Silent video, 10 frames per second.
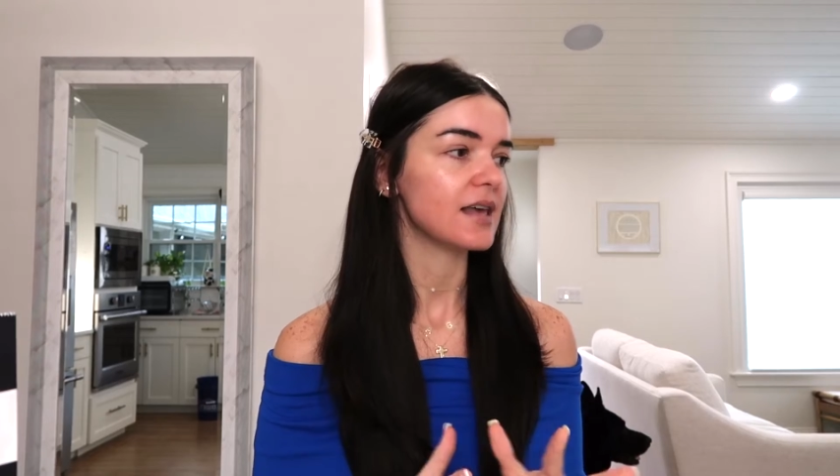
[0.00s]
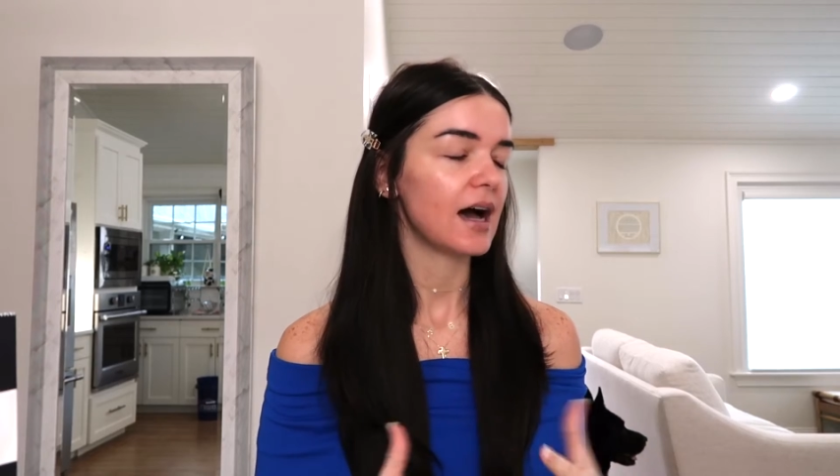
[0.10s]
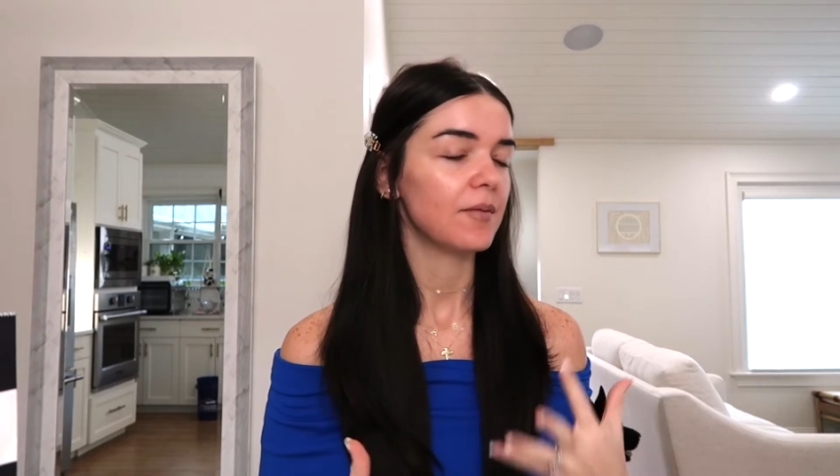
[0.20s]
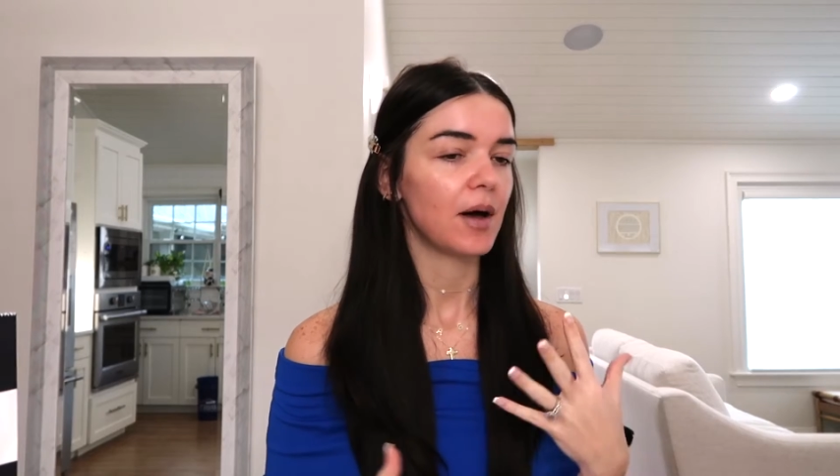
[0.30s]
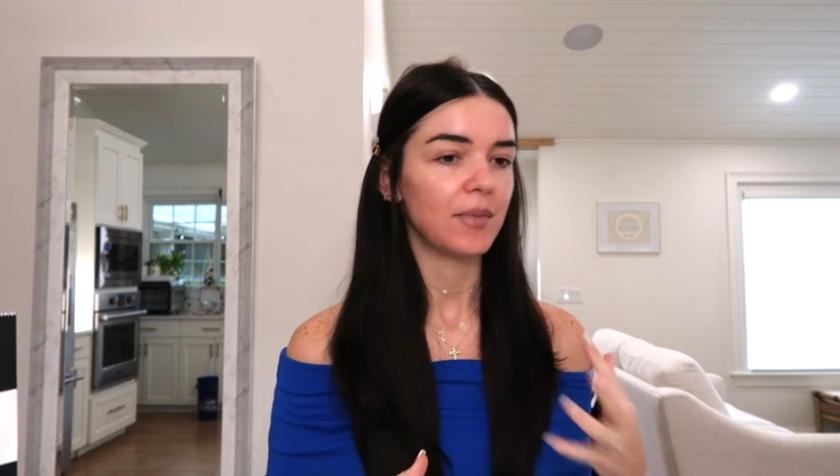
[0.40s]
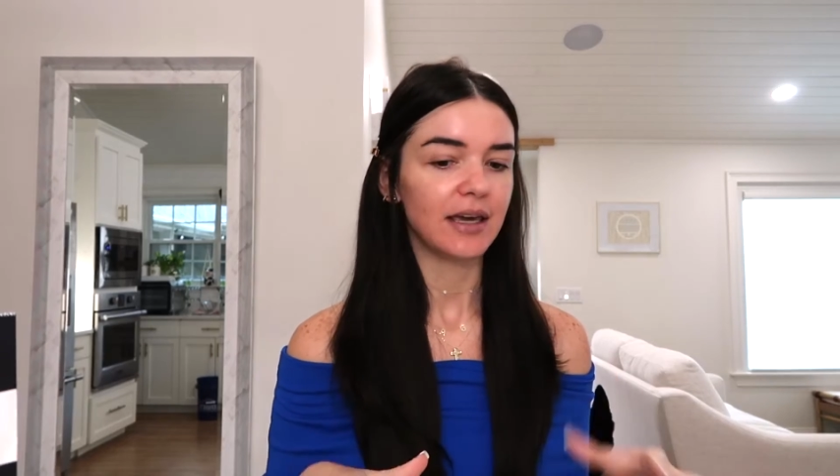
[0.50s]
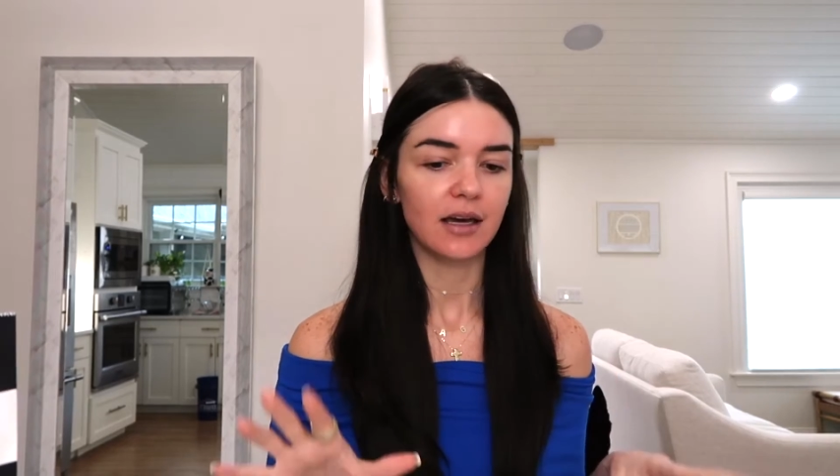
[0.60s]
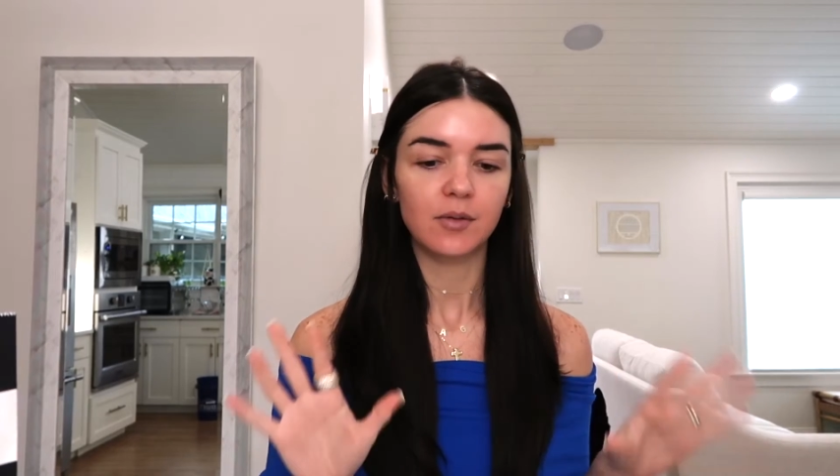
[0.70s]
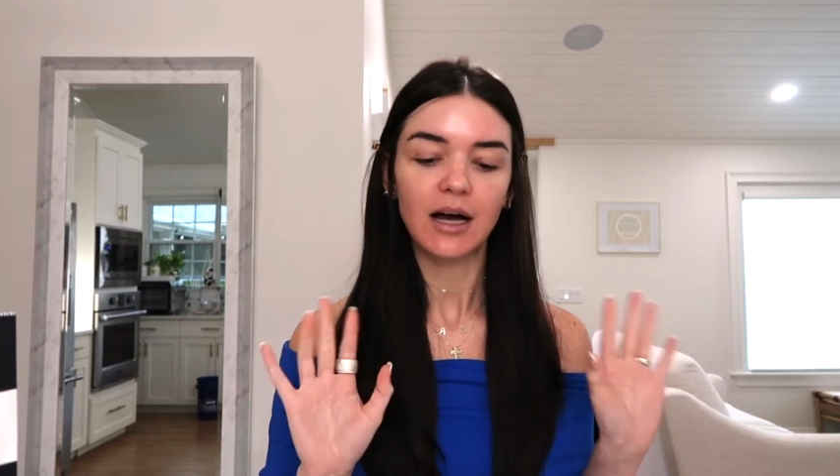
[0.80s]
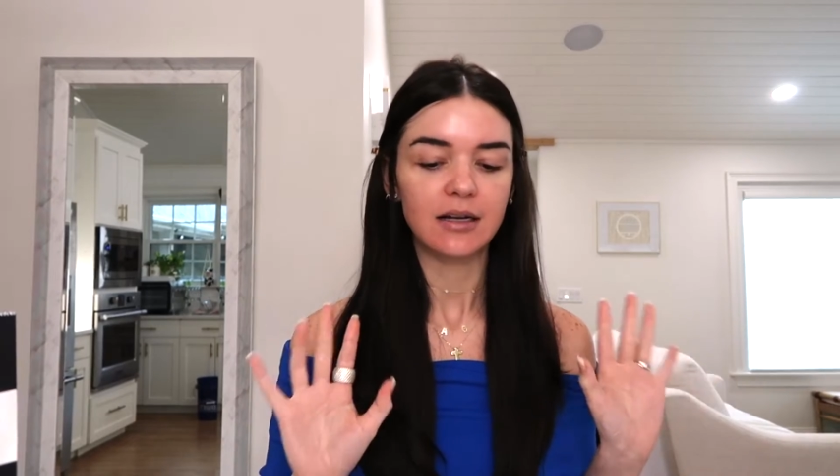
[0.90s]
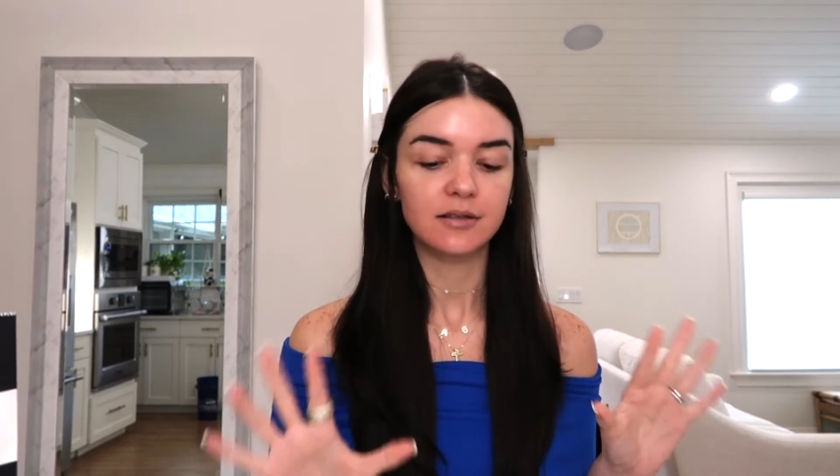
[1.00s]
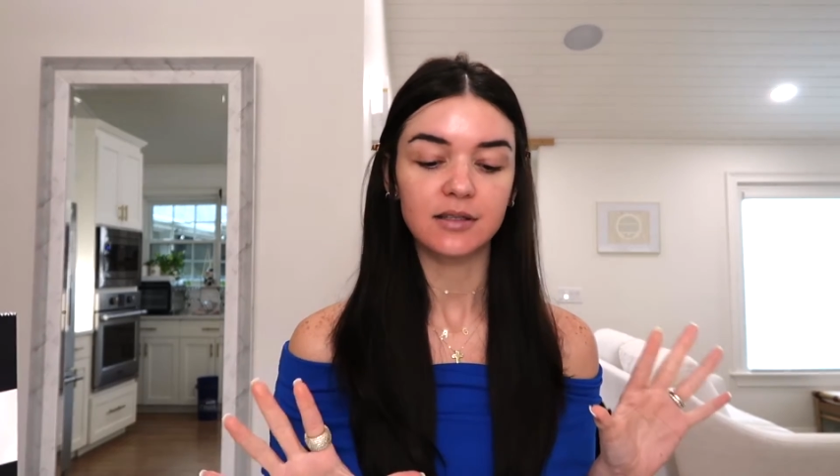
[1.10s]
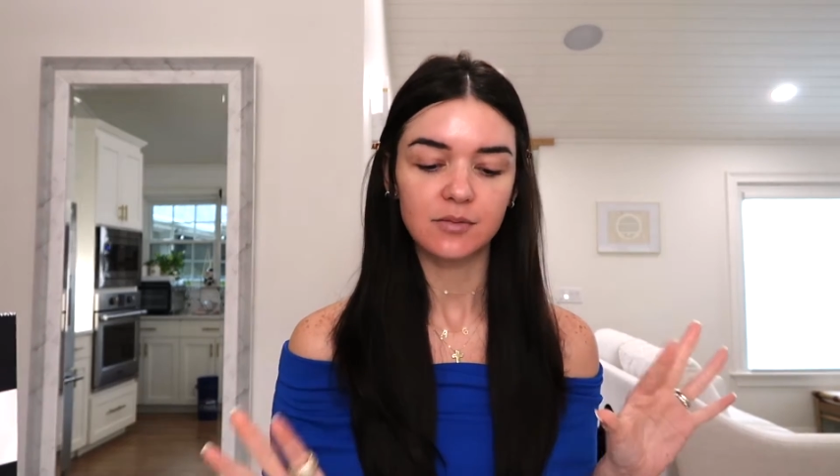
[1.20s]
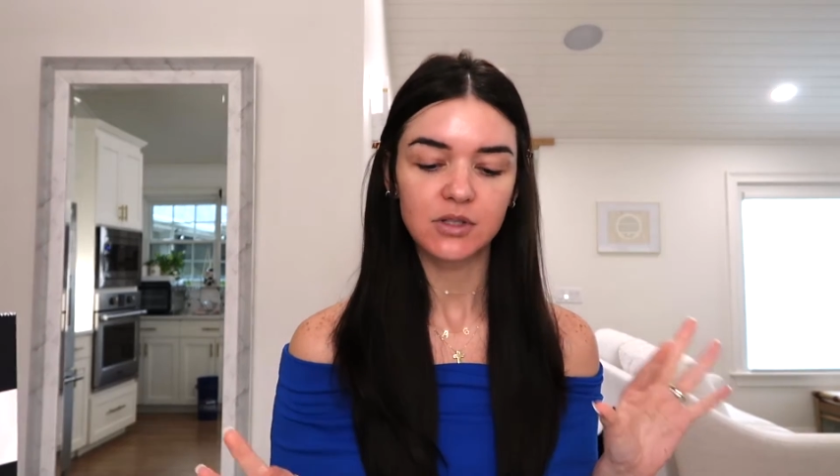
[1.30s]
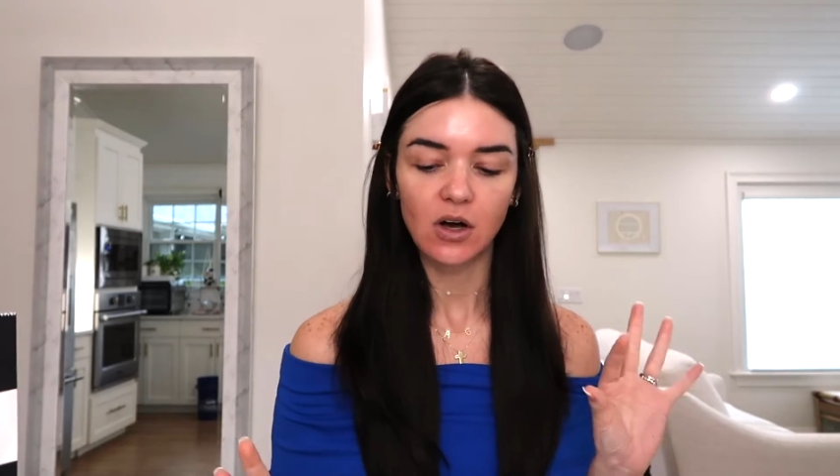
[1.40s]
that my makeup kind of
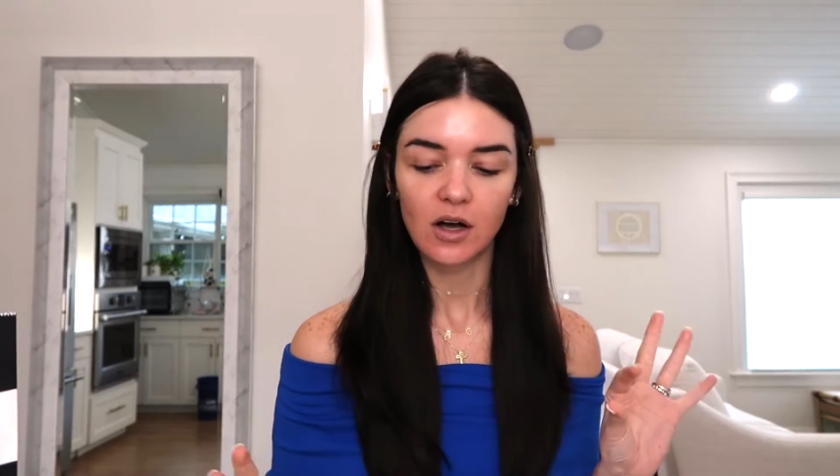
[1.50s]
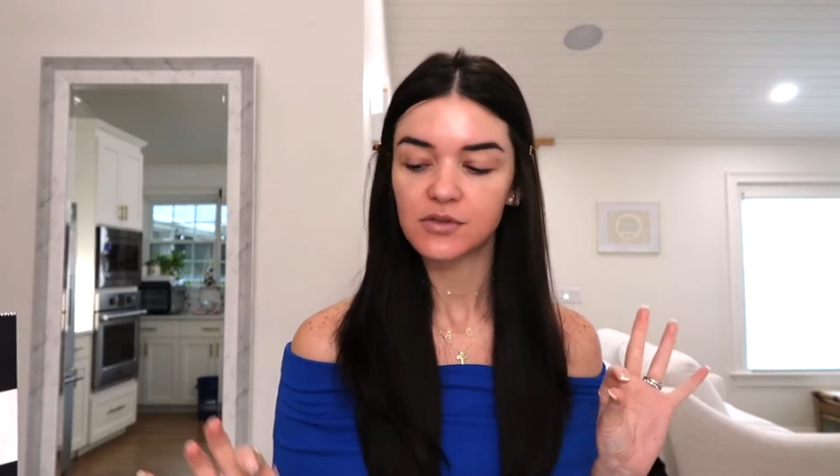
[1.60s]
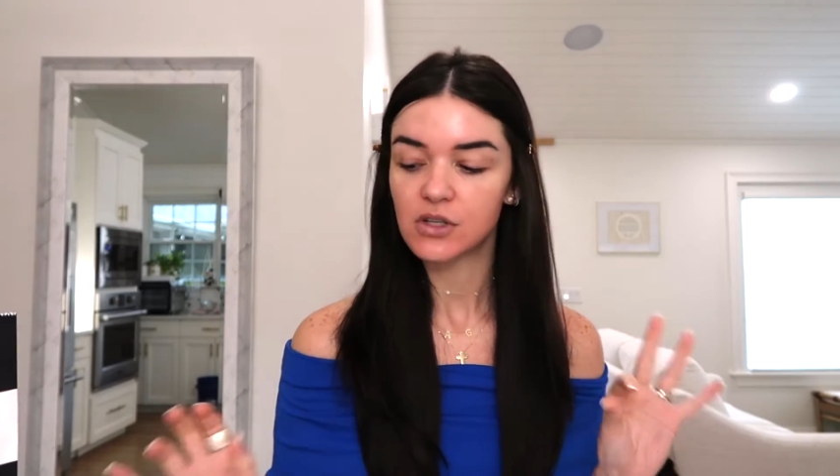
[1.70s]
slips off.